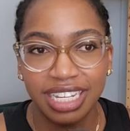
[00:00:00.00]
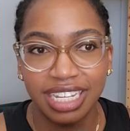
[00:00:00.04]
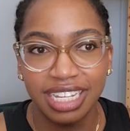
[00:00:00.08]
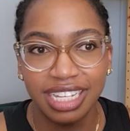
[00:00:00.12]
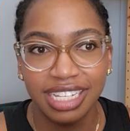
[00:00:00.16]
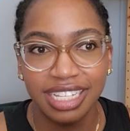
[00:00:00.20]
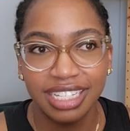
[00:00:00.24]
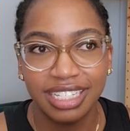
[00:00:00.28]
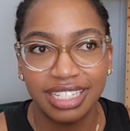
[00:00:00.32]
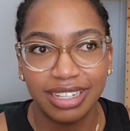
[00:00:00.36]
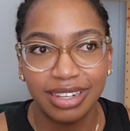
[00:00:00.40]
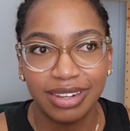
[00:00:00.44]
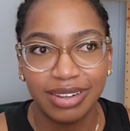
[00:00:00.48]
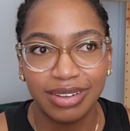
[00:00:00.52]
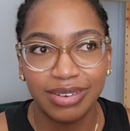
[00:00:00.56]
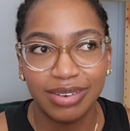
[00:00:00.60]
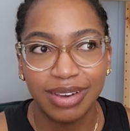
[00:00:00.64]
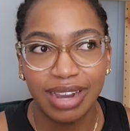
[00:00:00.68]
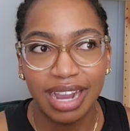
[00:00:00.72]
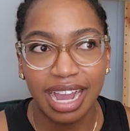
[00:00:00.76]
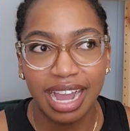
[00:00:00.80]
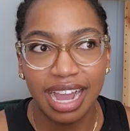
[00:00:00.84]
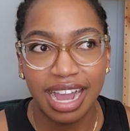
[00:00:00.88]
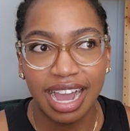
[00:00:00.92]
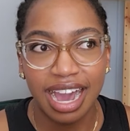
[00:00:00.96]

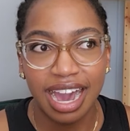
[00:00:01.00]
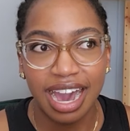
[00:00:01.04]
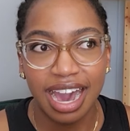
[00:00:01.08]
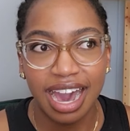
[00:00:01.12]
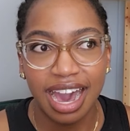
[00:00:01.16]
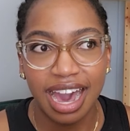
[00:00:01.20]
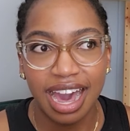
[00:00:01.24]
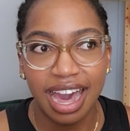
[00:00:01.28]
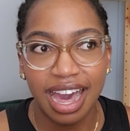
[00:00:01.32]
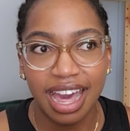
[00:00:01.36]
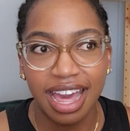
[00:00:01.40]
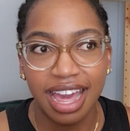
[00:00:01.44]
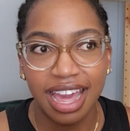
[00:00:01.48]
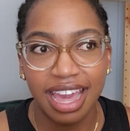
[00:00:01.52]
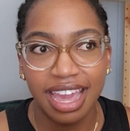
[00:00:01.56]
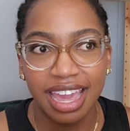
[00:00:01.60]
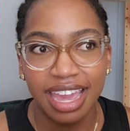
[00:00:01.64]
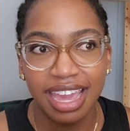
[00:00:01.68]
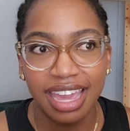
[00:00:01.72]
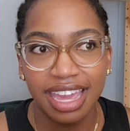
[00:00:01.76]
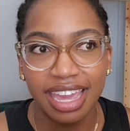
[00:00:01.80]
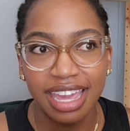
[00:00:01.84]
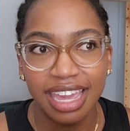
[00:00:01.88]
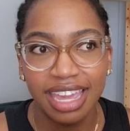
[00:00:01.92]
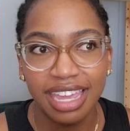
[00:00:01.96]
So
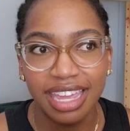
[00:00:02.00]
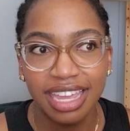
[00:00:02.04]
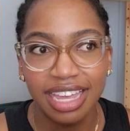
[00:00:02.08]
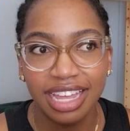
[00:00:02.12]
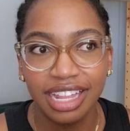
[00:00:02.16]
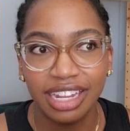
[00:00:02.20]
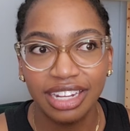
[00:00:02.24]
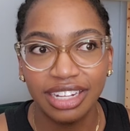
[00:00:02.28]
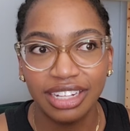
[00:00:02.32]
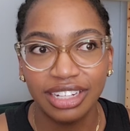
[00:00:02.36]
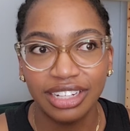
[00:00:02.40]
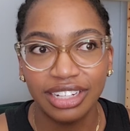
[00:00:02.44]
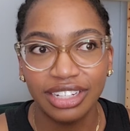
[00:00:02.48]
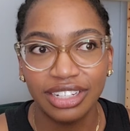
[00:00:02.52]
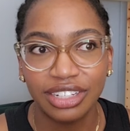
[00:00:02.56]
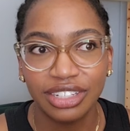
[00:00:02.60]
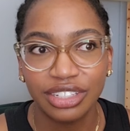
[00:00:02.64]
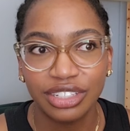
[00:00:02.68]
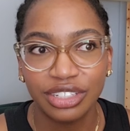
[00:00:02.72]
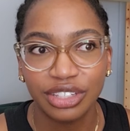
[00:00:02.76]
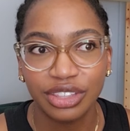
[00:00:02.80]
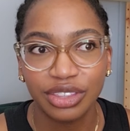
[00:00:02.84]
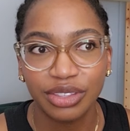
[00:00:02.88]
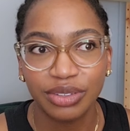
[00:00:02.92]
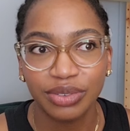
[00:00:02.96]
I
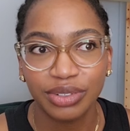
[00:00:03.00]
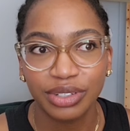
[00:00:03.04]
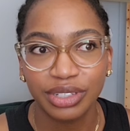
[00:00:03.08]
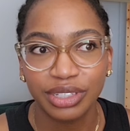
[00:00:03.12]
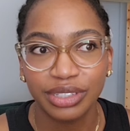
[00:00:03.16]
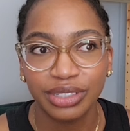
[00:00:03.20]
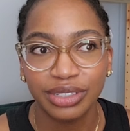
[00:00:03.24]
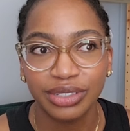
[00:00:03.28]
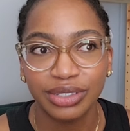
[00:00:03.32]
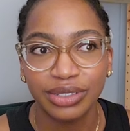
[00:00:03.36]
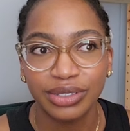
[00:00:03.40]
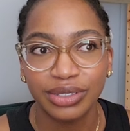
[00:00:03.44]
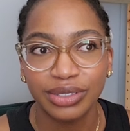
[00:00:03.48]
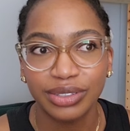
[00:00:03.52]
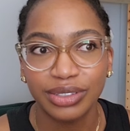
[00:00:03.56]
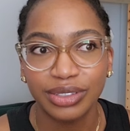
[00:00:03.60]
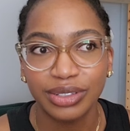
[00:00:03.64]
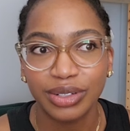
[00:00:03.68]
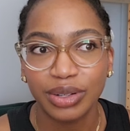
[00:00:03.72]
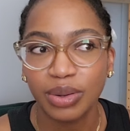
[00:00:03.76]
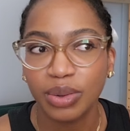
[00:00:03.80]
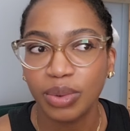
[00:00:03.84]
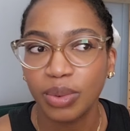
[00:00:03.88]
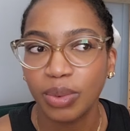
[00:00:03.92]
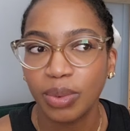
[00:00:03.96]
looked through
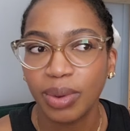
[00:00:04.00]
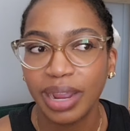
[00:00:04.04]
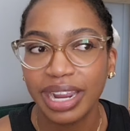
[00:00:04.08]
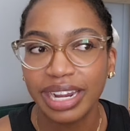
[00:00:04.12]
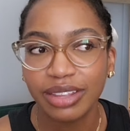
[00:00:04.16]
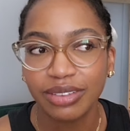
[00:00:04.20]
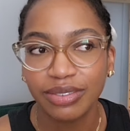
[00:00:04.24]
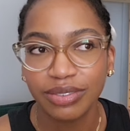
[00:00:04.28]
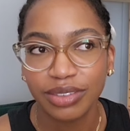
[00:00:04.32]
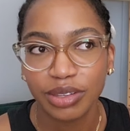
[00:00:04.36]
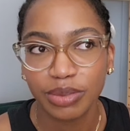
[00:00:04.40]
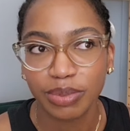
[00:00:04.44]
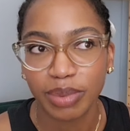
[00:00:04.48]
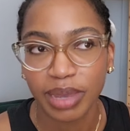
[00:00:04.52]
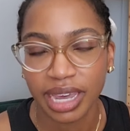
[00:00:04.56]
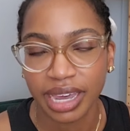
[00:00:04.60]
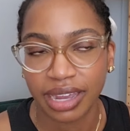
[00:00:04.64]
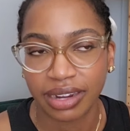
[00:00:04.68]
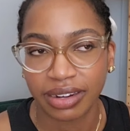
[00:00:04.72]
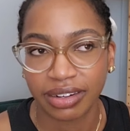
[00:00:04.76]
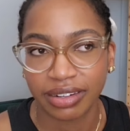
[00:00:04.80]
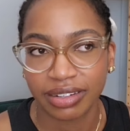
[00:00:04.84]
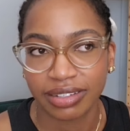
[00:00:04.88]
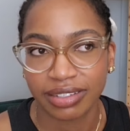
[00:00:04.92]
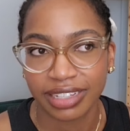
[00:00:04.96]
quite a few
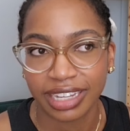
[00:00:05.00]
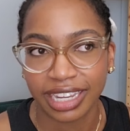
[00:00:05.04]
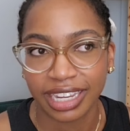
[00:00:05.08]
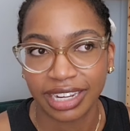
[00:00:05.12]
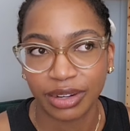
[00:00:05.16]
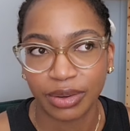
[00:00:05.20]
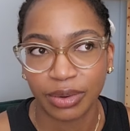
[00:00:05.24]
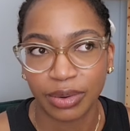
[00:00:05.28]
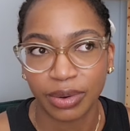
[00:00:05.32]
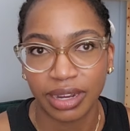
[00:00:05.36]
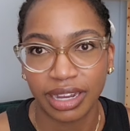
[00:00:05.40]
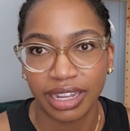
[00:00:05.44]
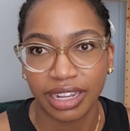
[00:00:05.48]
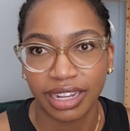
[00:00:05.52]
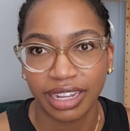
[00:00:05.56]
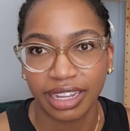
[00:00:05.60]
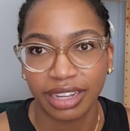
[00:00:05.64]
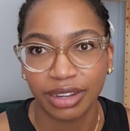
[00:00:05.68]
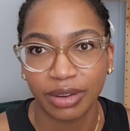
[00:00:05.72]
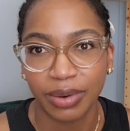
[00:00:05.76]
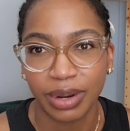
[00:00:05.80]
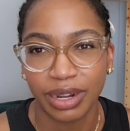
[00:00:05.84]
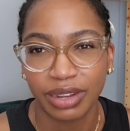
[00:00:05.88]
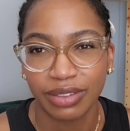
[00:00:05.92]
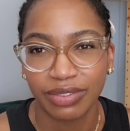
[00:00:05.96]
patterns. I had like
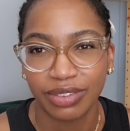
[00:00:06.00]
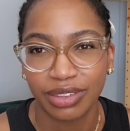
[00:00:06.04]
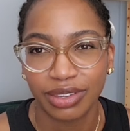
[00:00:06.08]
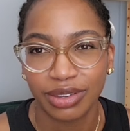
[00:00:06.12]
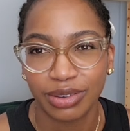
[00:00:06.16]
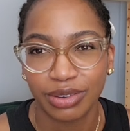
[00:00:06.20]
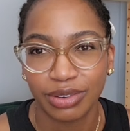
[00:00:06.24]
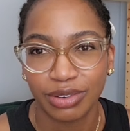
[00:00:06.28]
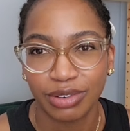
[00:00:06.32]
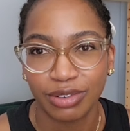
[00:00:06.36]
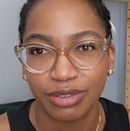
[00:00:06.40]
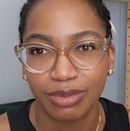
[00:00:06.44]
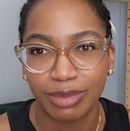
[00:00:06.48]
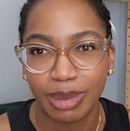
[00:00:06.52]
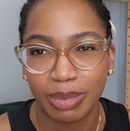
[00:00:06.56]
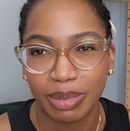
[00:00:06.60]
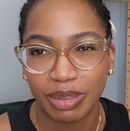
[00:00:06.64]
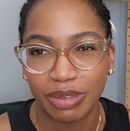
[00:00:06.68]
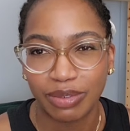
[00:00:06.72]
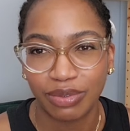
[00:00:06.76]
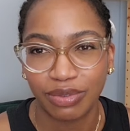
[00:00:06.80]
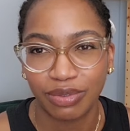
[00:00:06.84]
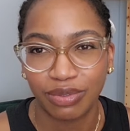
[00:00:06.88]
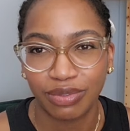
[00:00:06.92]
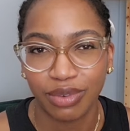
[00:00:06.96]
quite a few, maybe
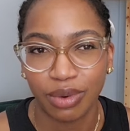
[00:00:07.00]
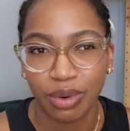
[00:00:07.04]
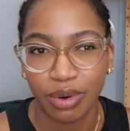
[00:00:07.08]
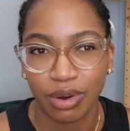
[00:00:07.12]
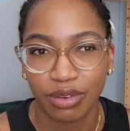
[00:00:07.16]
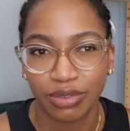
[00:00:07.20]
4 or